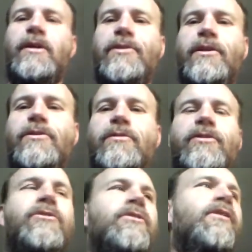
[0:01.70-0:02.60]
as I do
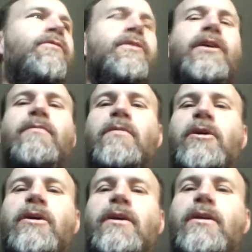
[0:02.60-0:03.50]
this shit off the top of
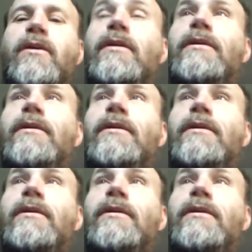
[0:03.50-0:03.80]
my head.